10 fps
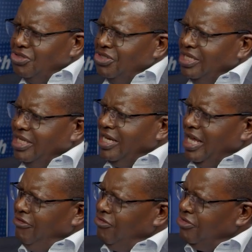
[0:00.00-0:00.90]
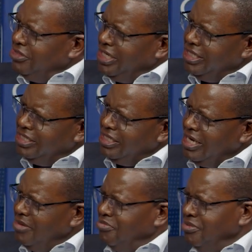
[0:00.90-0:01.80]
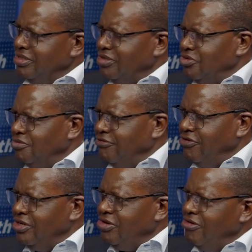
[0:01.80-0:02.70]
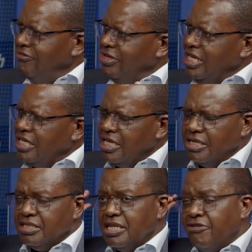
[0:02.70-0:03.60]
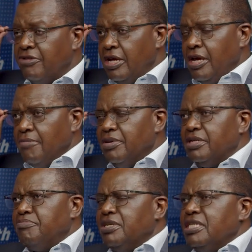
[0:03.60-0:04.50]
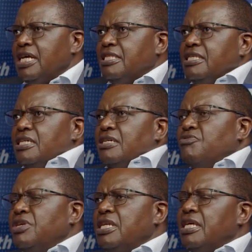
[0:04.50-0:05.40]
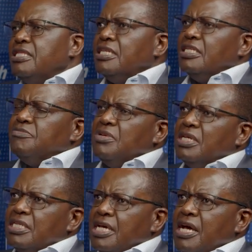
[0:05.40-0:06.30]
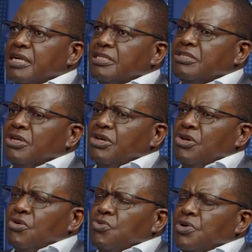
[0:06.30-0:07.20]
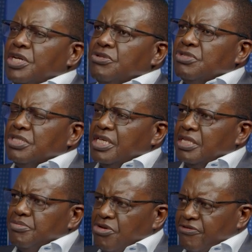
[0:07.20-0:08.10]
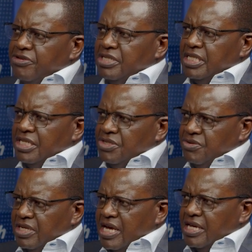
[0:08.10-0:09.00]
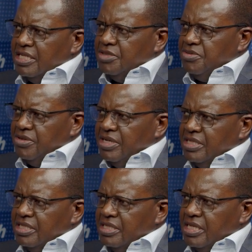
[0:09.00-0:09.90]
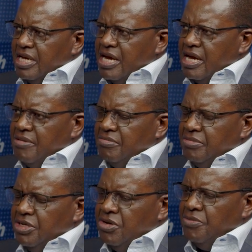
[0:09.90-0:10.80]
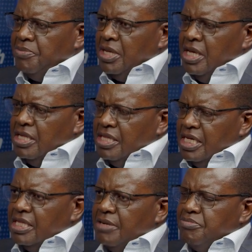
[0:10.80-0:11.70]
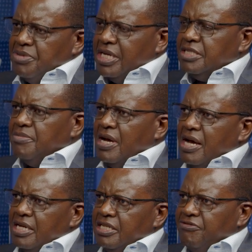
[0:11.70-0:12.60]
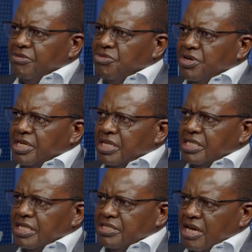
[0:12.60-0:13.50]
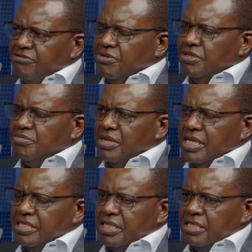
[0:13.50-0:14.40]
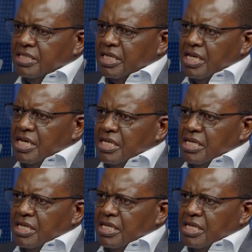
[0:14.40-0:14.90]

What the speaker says: you'd see an effort and buildings would be falling over and that kind of stuff. But nothing, when nothing is being done, where are you seeing the poverty that you and I experience? You know, the thing that breaks my heart every morning as I drive to this place is